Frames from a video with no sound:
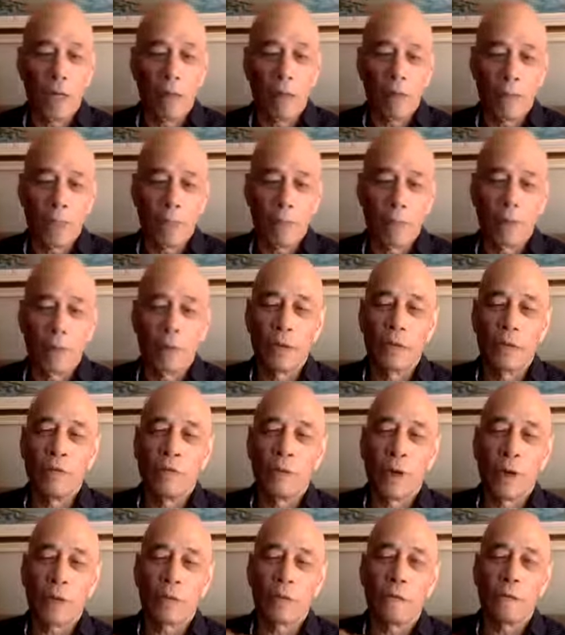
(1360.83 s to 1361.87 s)
do people
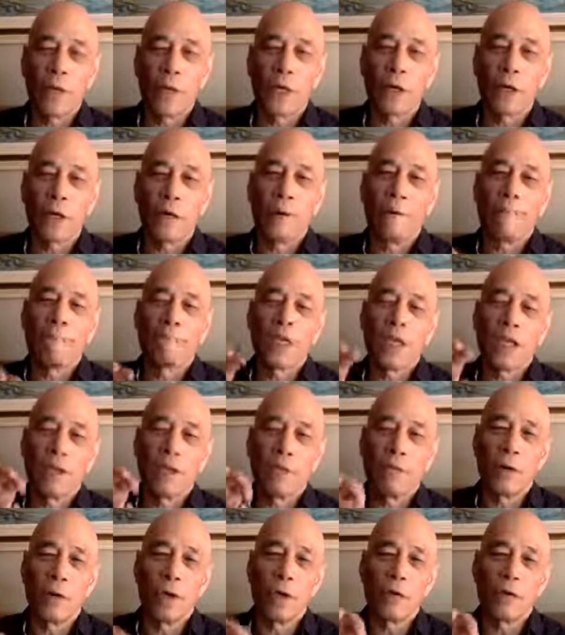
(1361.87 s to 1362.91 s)
invoke fear? They
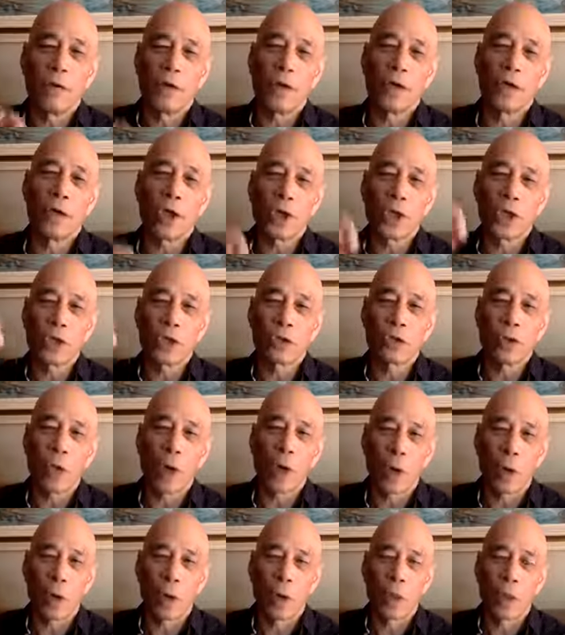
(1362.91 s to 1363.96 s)
invoke fear to
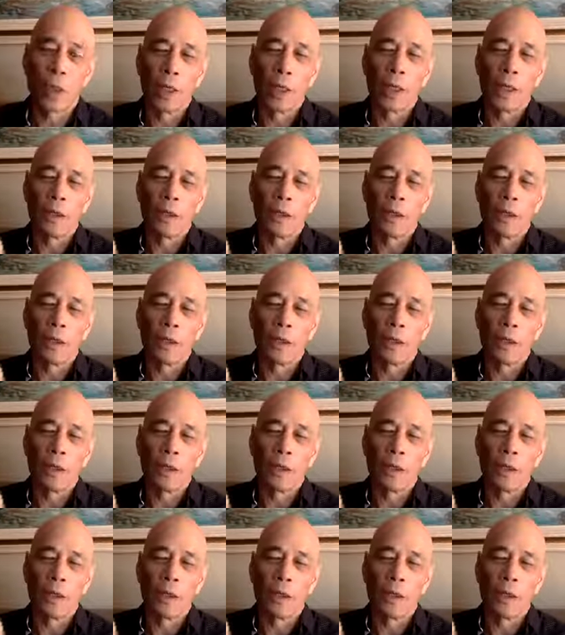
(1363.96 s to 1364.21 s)
control.